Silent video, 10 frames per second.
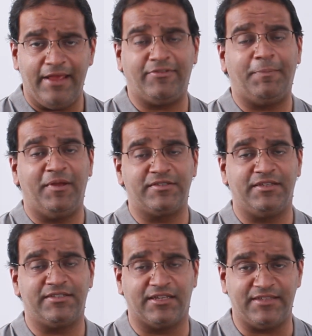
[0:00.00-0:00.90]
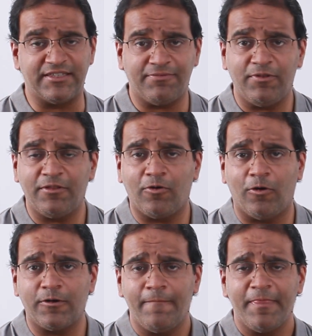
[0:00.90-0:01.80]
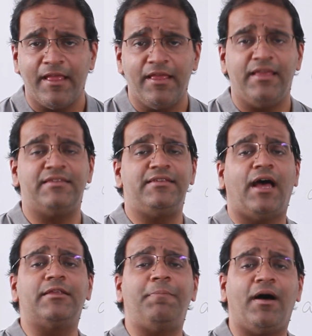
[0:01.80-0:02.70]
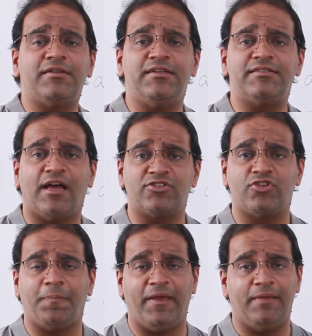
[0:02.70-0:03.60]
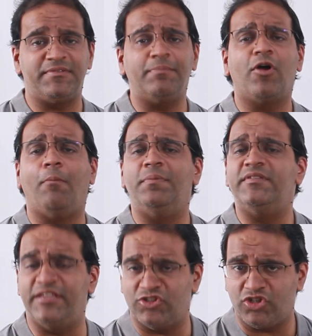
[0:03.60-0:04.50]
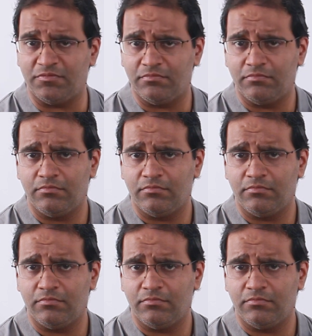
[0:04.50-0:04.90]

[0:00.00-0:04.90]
if the person is successful in court, is the other party is asked to pay him some compensation,